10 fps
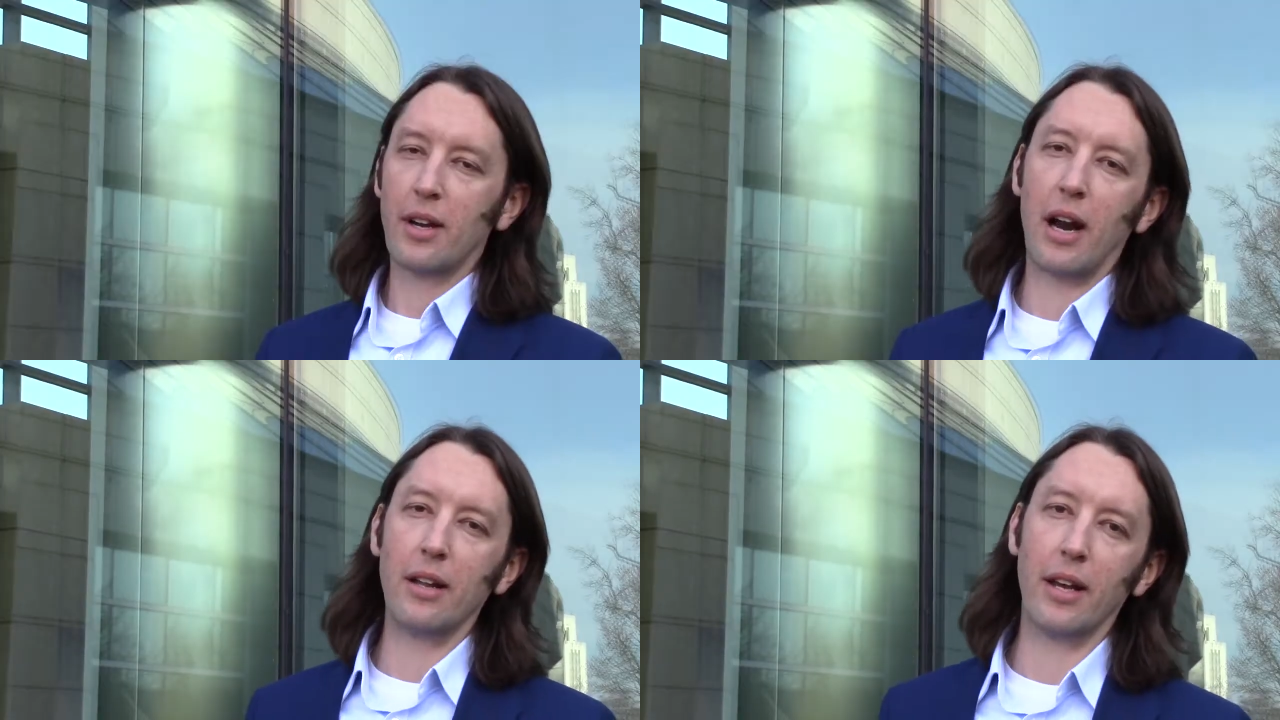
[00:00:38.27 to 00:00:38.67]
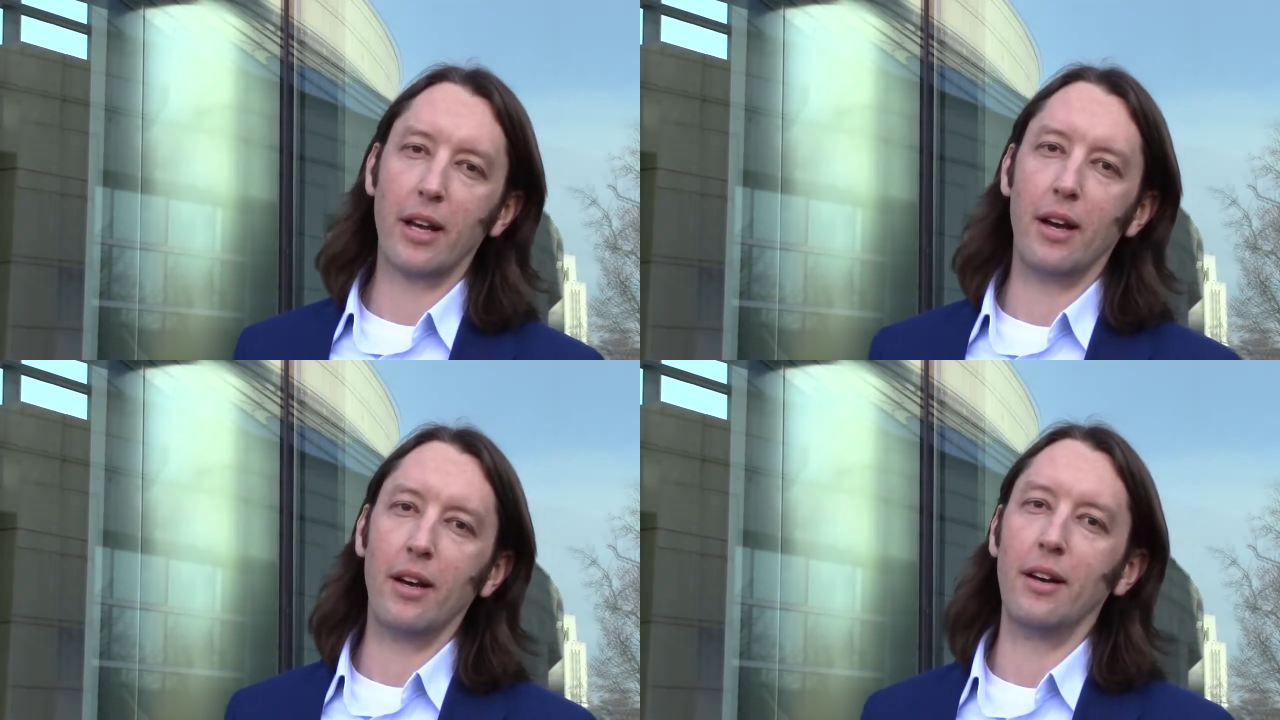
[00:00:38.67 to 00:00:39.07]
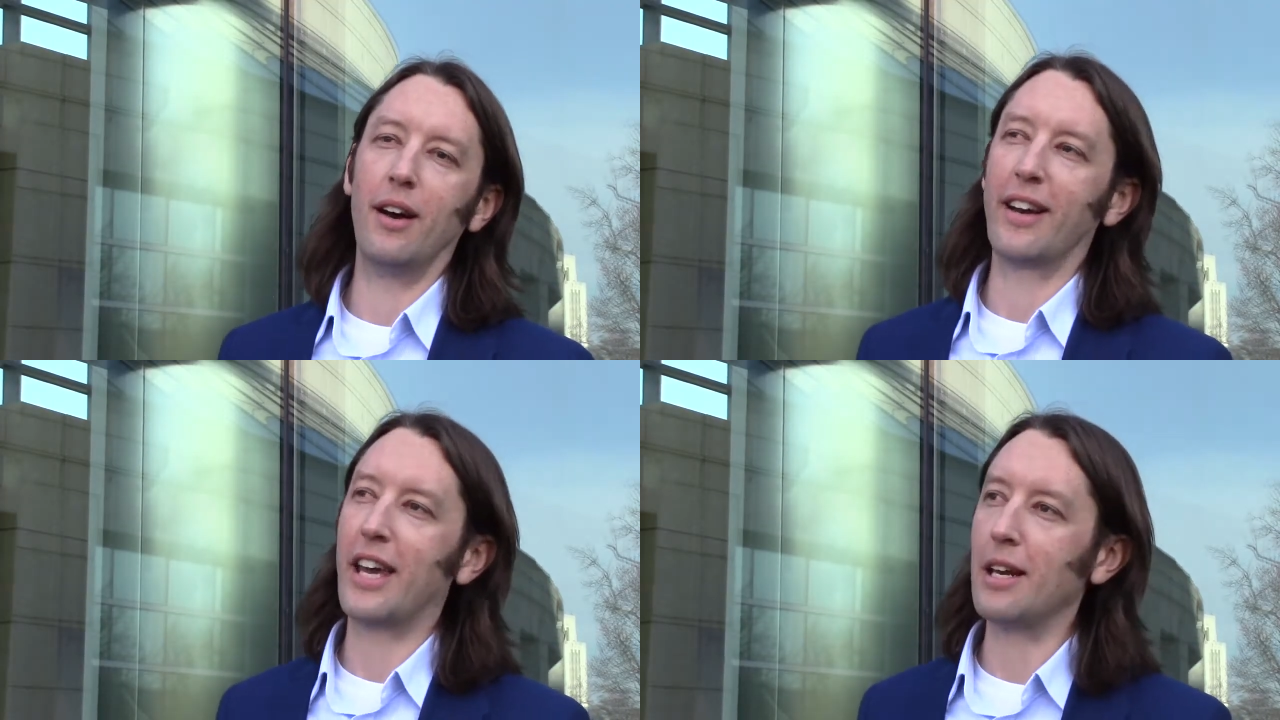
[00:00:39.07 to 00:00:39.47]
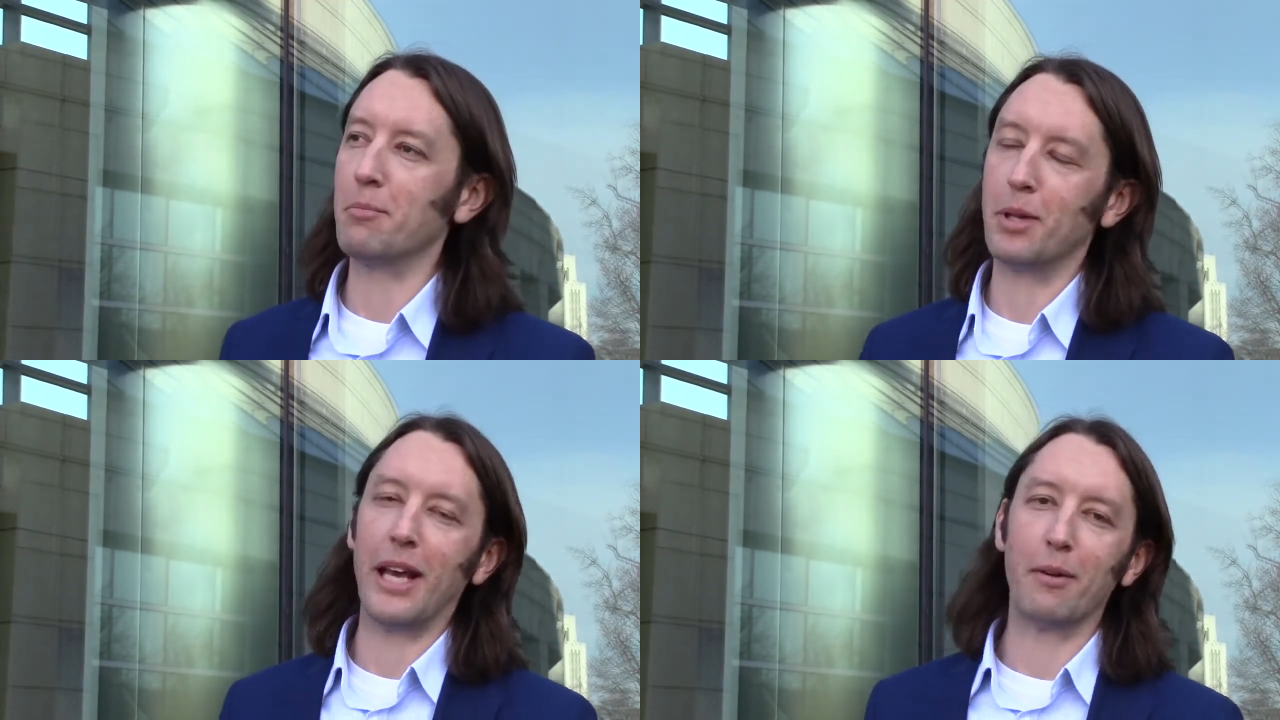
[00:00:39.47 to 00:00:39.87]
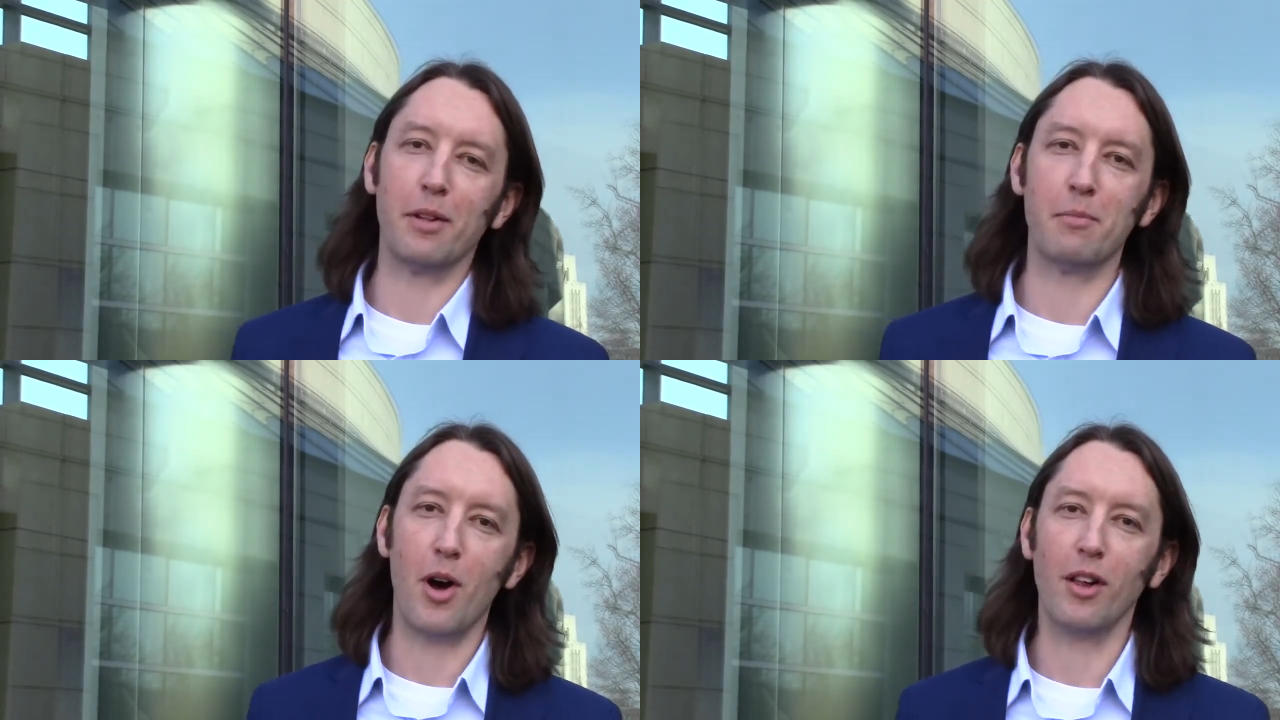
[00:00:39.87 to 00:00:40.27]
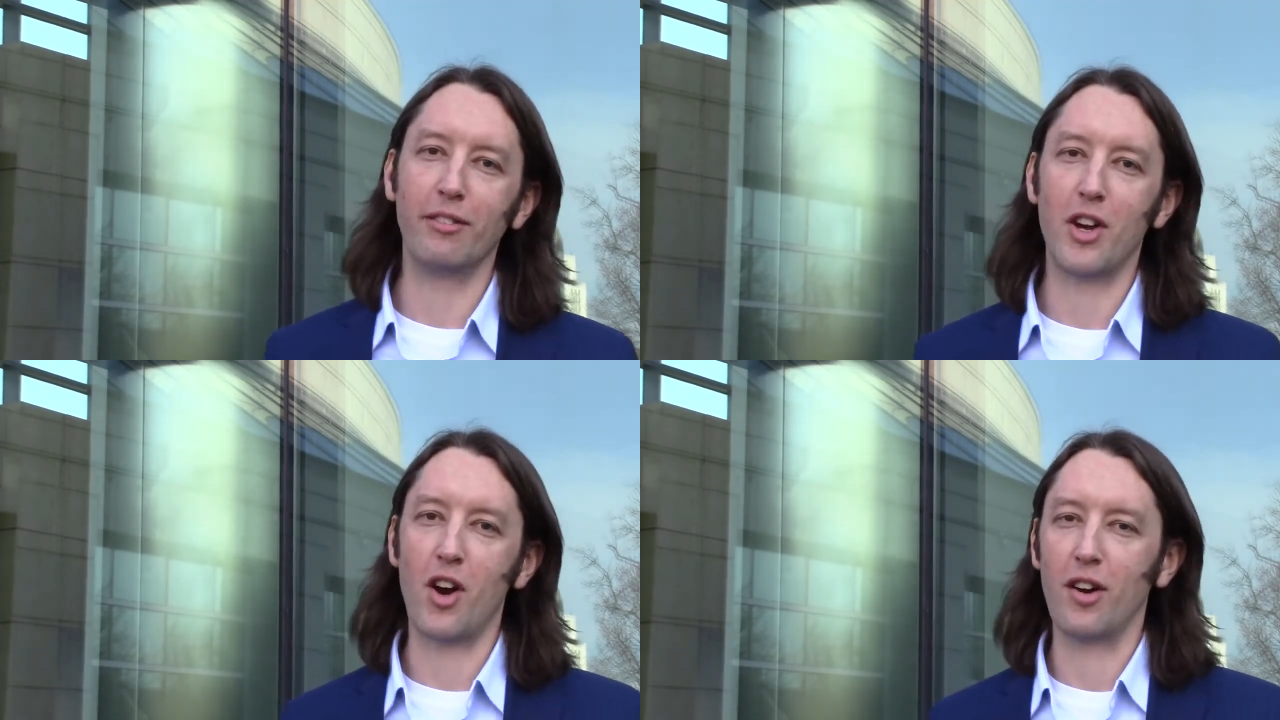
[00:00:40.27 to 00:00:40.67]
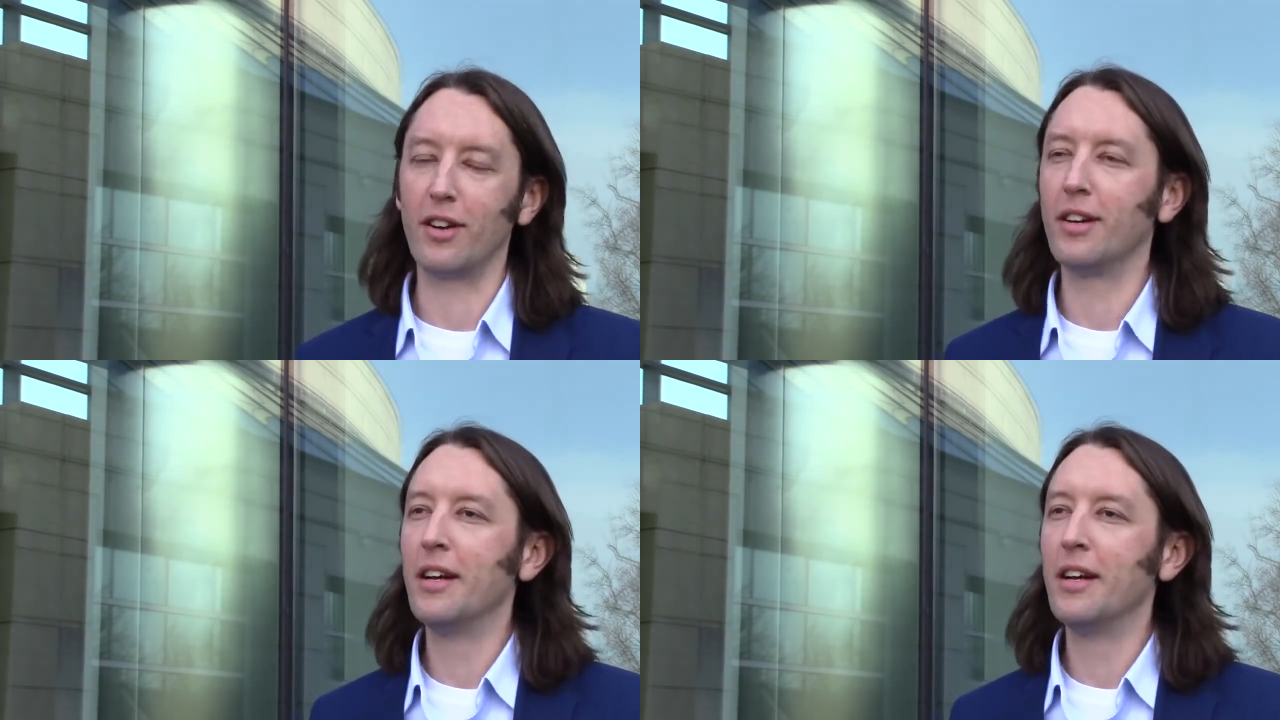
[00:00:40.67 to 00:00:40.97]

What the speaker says: kind of like a kitten playing with a ball of yarn.